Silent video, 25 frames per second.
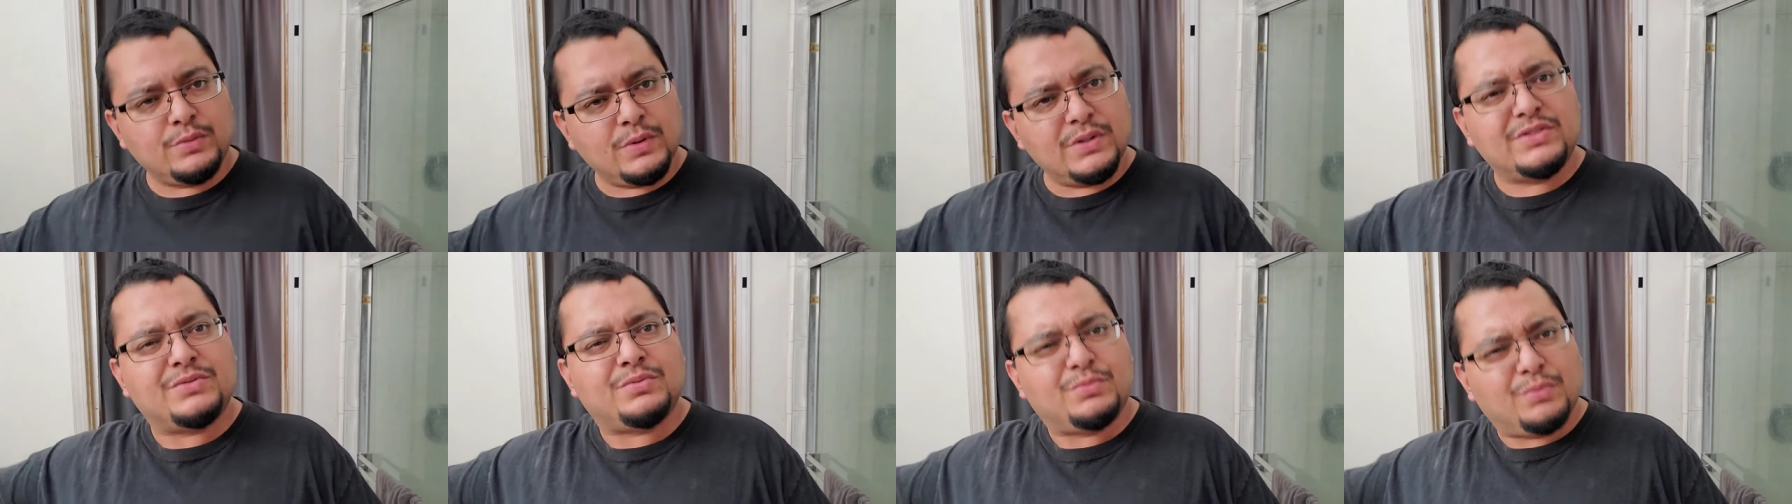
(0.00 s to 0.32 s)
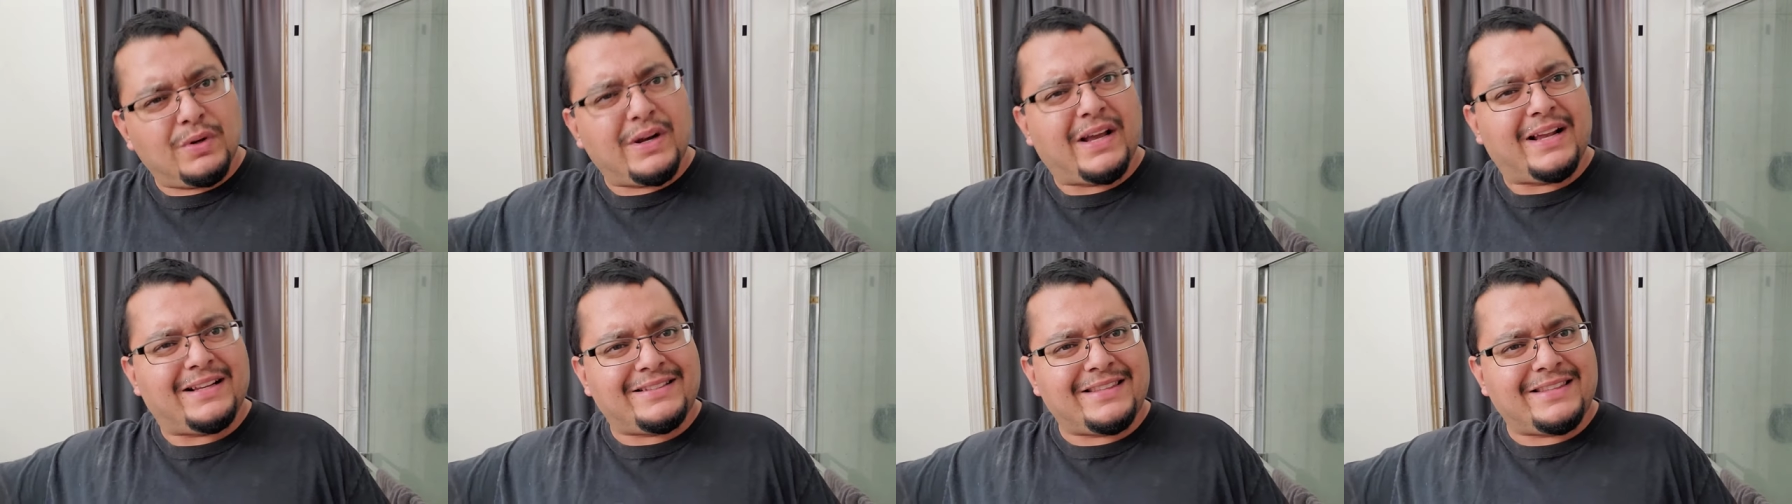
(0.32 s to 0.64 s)
which
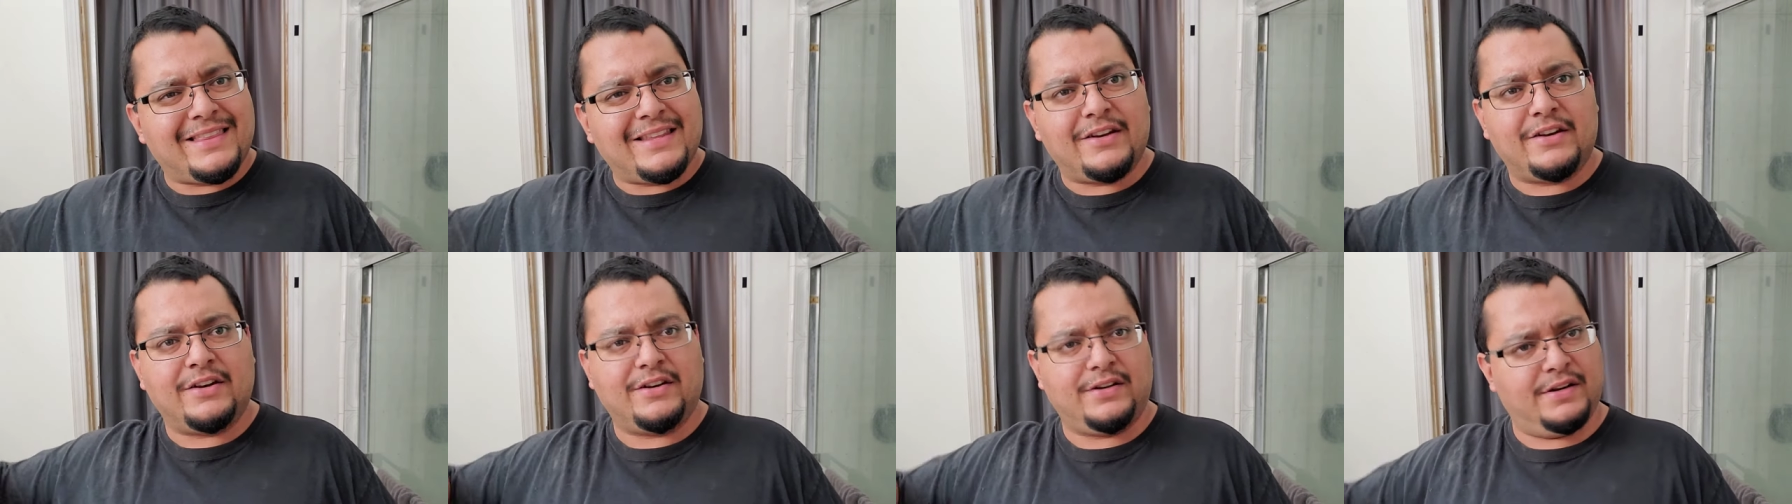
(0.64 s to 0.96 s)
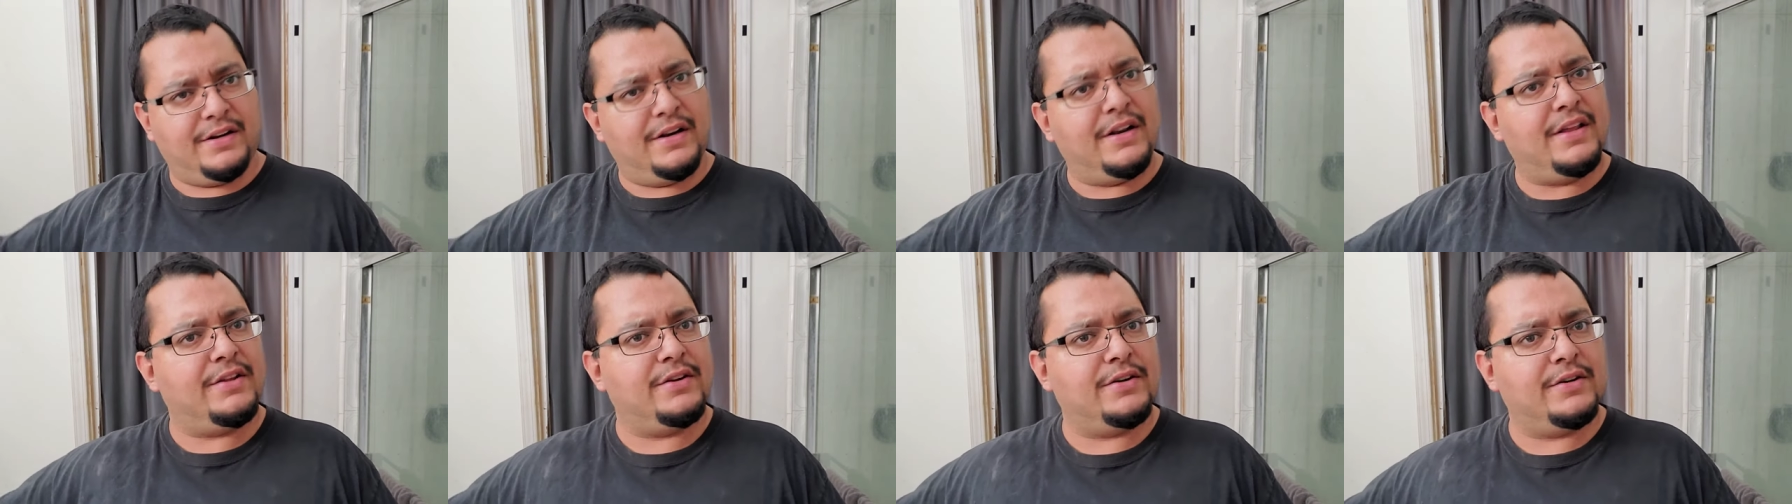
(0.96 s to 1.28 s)
we'll get to that in
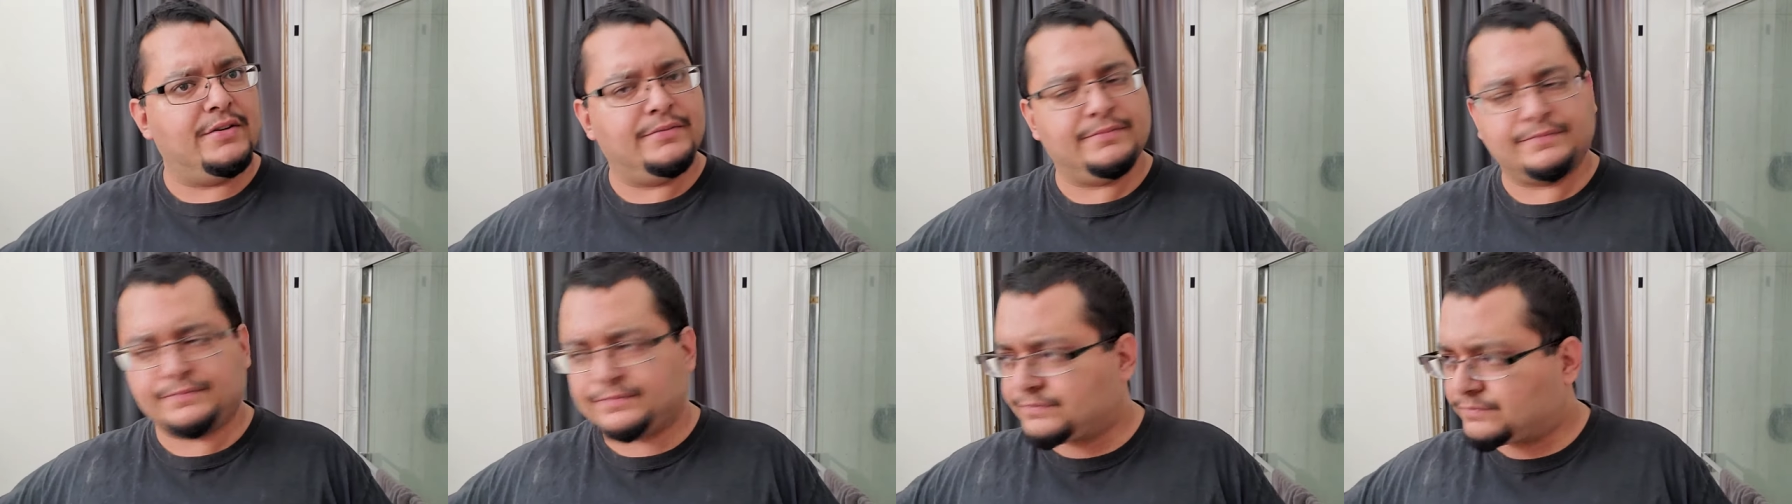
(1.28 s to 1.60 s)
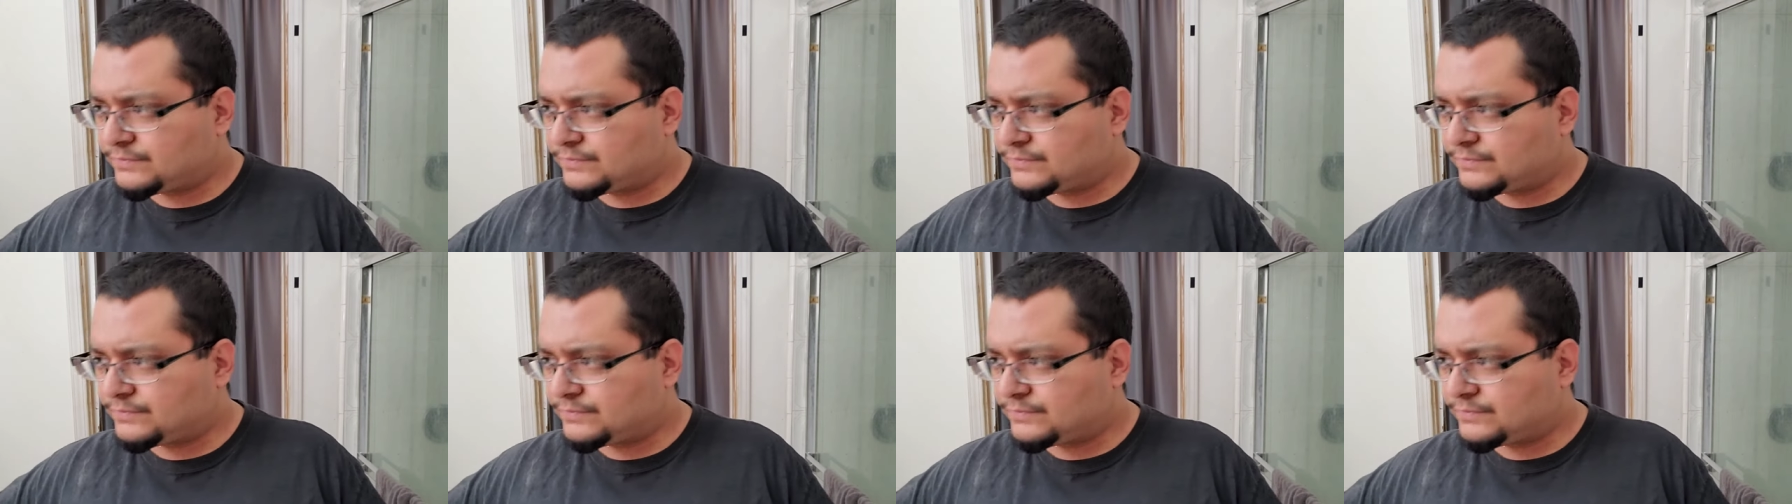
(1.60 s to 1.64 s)
another